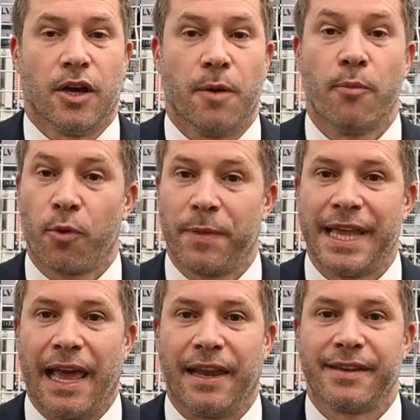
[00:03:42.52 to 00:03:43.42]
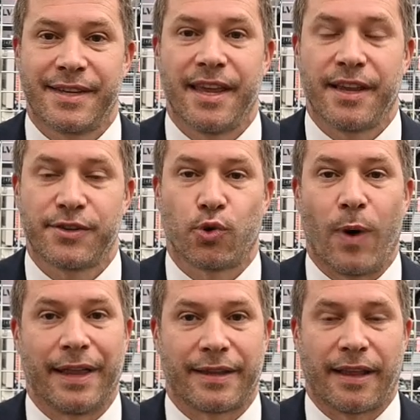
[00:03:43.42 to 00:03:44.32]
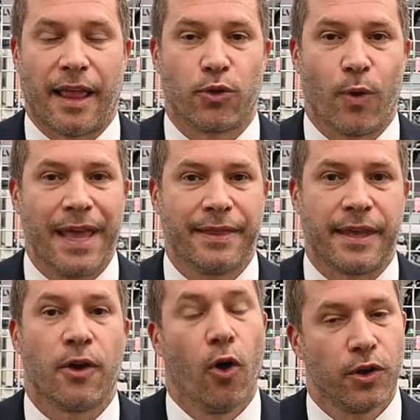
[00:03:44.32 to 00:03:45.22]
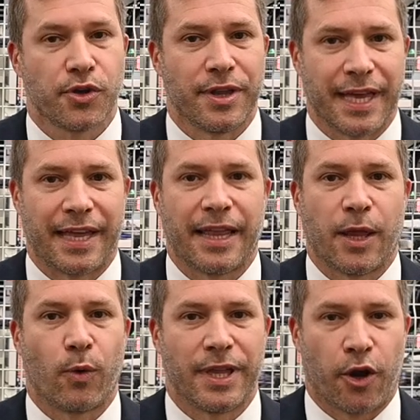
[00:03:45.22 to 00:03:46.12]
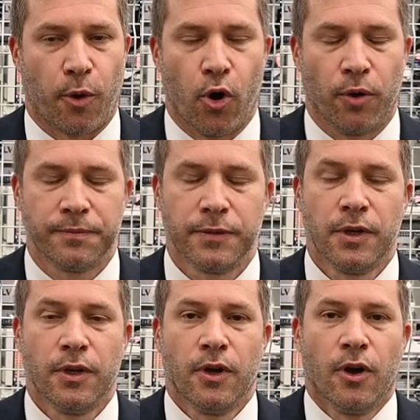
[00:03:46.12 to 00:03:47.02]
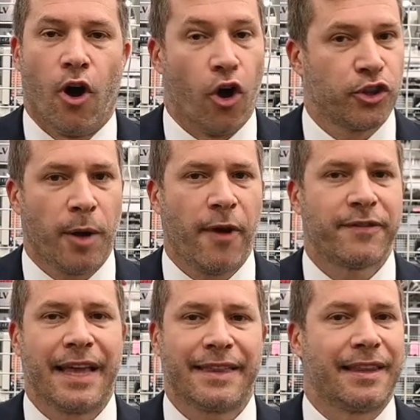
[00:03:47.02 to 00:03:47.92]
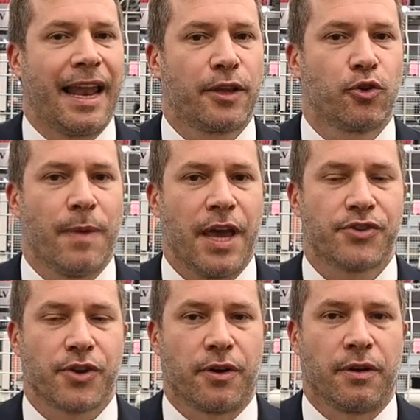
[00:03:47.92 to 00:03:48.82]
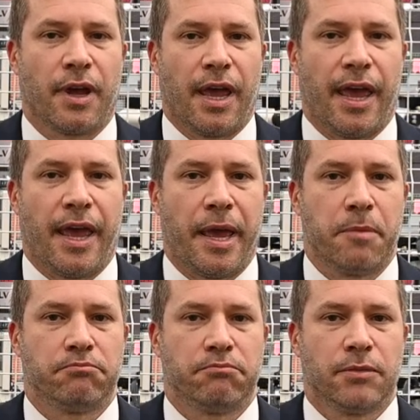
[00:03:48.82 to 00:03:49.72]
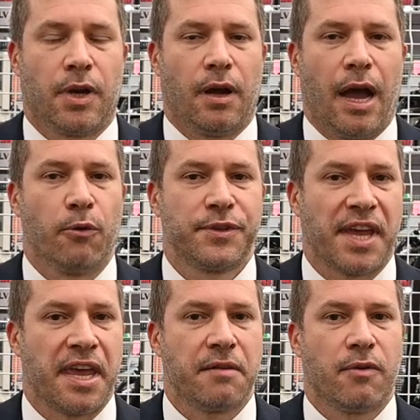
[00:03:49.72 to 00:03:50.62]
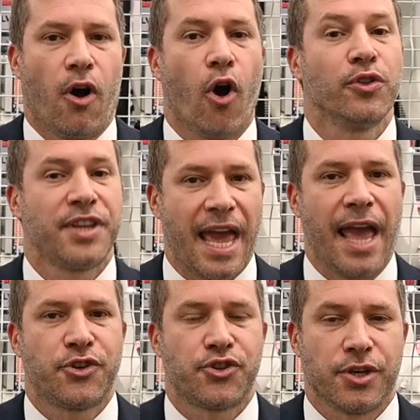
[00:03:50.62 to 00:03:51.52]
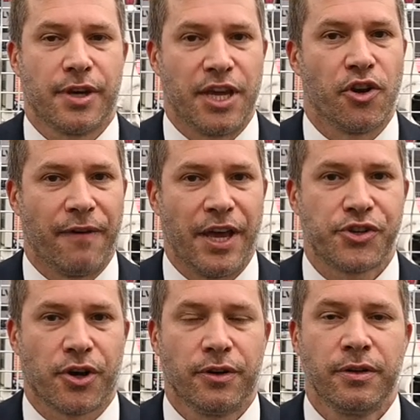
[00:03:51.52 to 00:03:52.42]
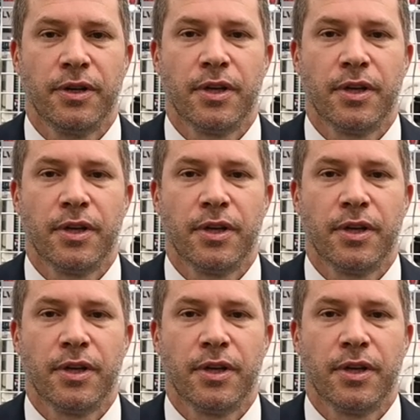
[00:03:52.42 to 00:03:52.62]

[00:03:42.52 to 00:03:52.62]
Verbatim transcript: Morbidelli C X two twenty, also integrated with a robot. On top of that, I'd like to mention a I would say on the edge innovation